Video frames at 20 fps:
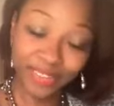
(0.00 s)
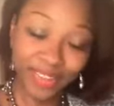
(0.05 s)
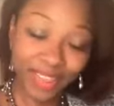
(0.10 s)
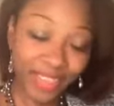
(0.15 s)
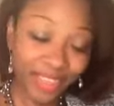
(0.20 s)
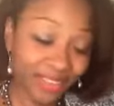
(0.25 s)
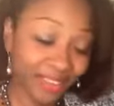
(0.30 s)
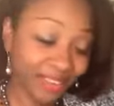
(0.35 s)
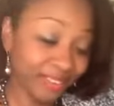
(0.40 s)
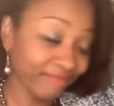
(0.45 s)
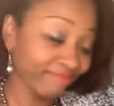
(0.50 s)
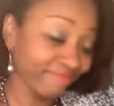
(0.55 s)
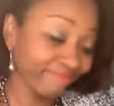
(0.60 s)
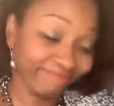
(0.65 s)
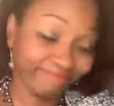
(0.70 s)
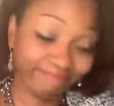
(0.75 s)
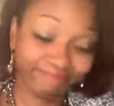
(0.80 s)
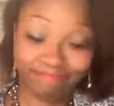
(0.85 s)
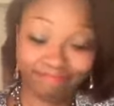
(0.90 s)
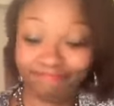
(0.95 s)
like
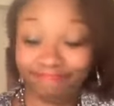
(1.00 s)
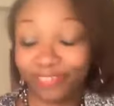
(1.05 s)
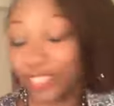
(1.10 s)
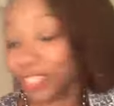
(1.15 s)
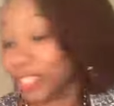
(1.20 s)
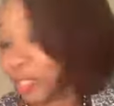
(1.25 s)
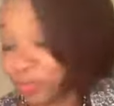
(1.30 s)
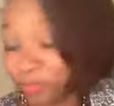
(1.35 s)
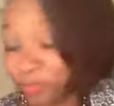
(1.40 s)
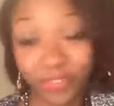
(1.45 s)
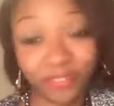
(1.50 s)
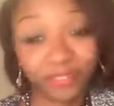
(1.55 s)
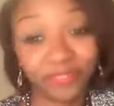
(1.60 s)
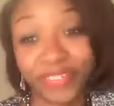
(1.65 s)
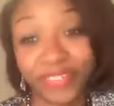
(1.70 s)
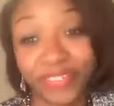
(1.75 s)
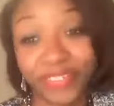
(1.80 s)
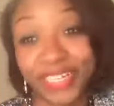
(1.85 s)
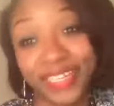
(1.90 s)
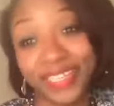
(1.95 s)
just
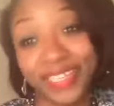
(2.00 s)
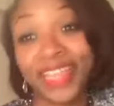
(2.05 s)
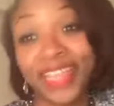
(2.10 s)
perfectly.